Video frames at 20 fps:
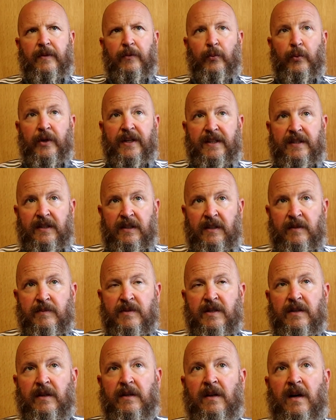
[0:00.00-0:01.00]
three teams
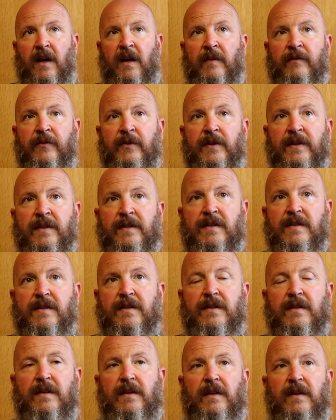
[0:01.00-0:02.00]
in the
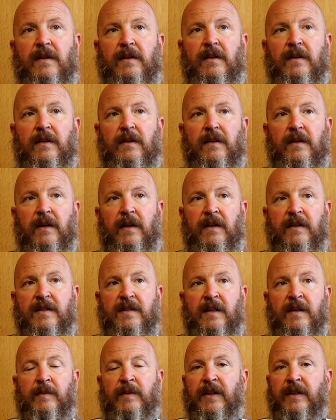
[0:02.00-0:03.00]
conference, and a
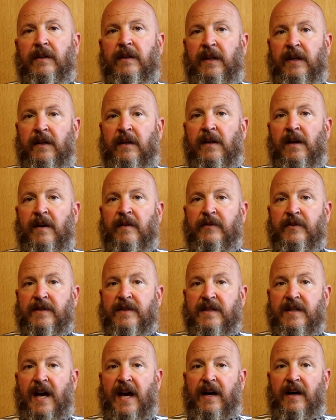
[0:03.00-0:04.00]
team in
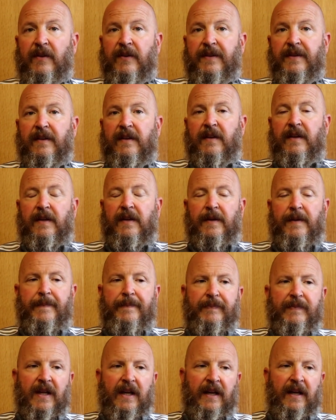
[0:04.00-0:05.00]
Conference South.
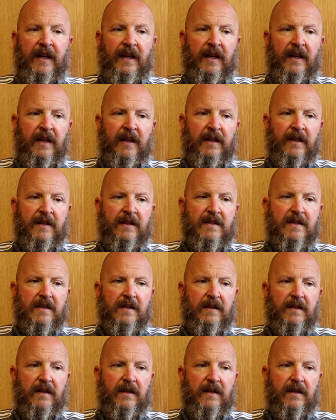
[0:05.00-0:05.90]
And